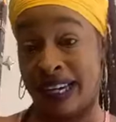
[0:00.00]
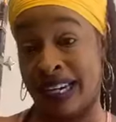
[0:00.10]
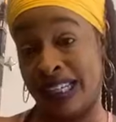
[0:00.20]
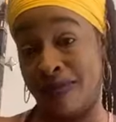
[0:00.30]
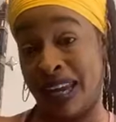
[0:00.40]

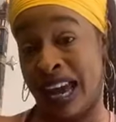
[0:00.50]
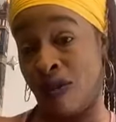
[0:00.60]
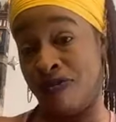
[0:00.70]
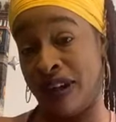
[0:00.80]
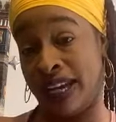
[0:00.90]
God, listen to me.
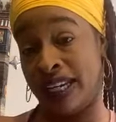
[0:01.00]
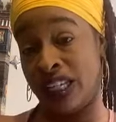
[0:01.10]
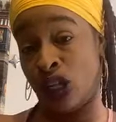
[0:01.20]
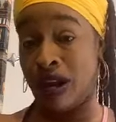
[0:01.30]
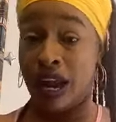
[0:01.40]
I don't fight.
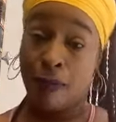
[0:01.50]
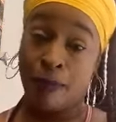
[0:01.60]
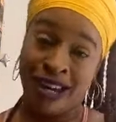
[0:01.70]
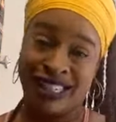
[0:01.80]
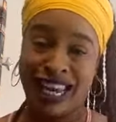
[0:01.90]
So when I
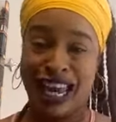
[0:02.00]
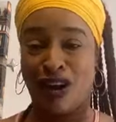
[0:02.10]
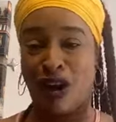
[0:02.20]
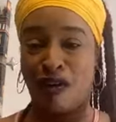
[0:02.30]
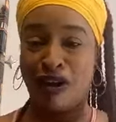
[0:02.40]
done burst
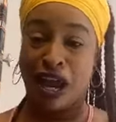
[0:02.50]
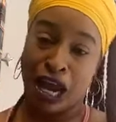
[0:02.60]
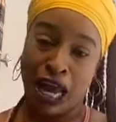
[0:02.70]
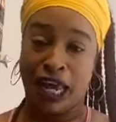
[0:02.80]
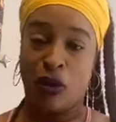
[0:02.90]
your head off
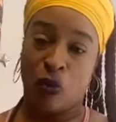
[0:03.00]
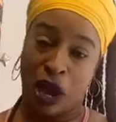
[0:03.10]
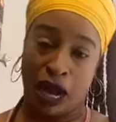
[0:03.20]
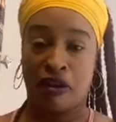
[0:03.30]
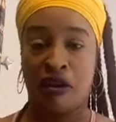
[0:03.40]
and you're
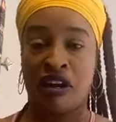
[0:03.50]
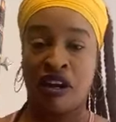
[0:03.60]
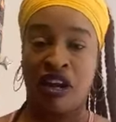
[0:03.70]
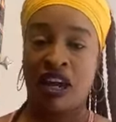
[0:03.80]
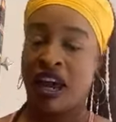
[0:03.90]
leaking wet,
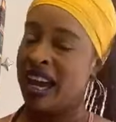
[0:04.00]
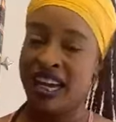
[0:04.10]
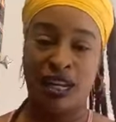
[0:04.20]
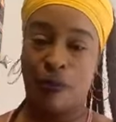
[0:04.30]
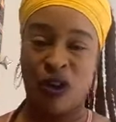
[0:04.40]

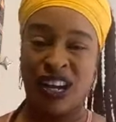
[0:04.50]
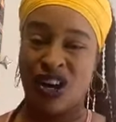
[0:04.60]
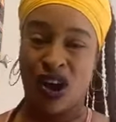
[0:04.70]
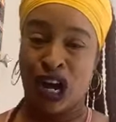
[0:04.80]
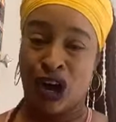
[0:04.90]
I didn't dip out
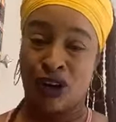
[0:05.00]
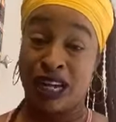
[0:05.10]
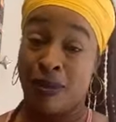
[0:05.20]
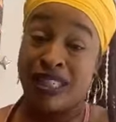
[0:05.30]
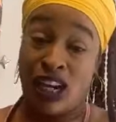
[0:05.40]
and gone a
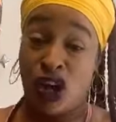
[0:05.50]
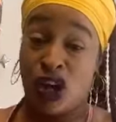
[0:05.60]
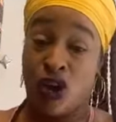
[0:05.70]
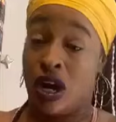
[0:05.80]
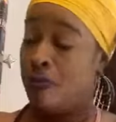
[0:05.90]
long time because I
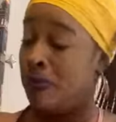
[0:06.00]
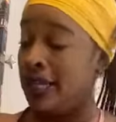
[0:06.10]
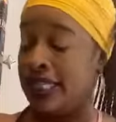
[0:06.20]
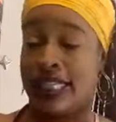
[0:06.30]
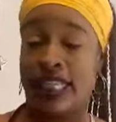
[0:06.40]
know you can call the
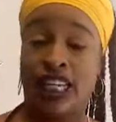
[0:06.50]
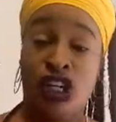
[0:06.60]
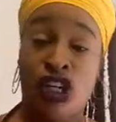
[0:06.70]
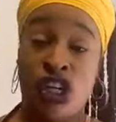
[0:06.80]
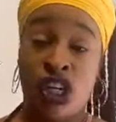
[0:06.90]
police.
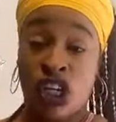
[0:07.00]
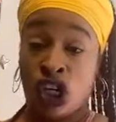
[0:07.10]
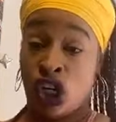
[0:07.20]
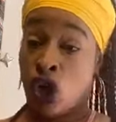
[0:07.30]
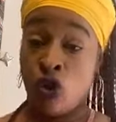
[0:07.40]

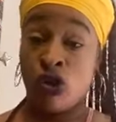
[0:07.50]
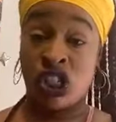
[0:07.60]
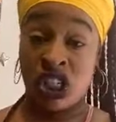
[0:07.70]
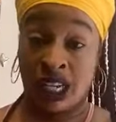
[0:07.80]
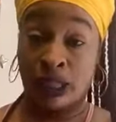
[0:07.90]
You know
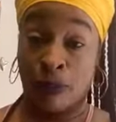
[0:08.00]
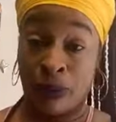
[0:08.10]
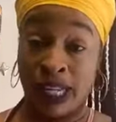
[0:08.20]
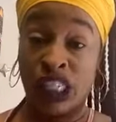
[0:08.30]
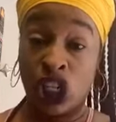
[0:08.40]
you suck the
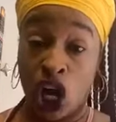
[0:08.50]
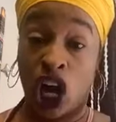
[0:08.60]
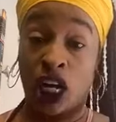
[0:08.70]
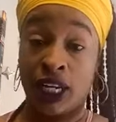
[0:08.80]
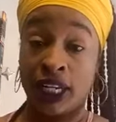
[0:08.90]
police
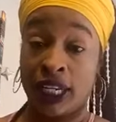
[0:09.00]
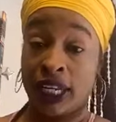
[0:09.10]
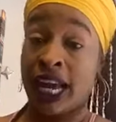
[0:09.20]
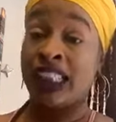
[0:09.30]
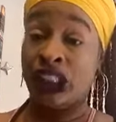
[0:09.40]
cock.
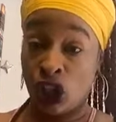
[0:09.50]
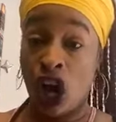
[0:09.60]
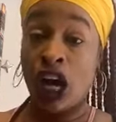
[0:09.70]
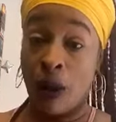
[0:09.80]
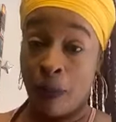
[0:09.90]
I
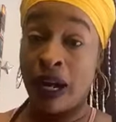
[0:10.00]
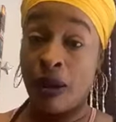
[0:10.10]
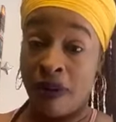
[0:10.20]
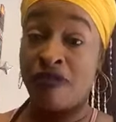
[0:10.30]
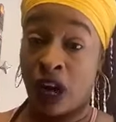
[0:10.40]
saw a
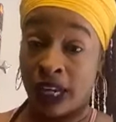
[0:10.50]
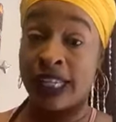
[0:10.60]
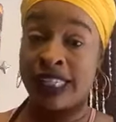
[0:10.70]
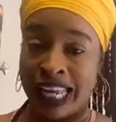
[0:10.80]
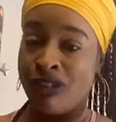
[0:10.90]
couple of them in
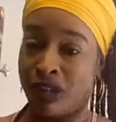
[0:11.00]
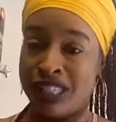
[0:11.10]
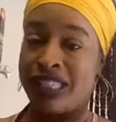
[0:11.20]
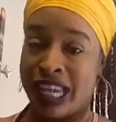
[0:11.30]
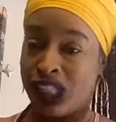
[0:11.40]
fucking
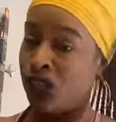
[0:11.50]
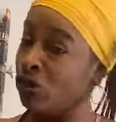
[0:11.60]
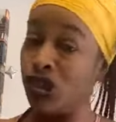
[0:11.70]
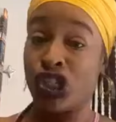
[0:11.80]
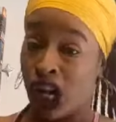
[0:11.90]
Central
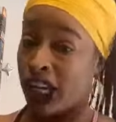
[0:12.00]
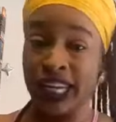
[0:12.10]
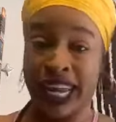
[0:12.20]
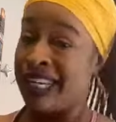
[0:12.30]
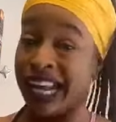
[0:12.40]
Station. You
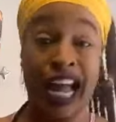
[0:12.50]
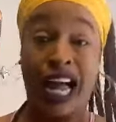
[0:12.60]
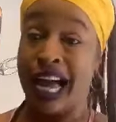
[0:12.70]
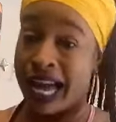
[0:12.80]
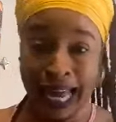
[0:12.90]
sucking they
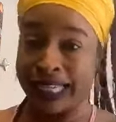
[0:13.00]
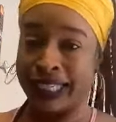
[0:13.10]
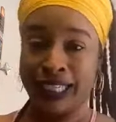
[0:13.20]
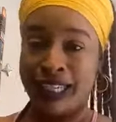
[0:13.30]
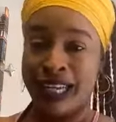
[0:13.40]
dick hard.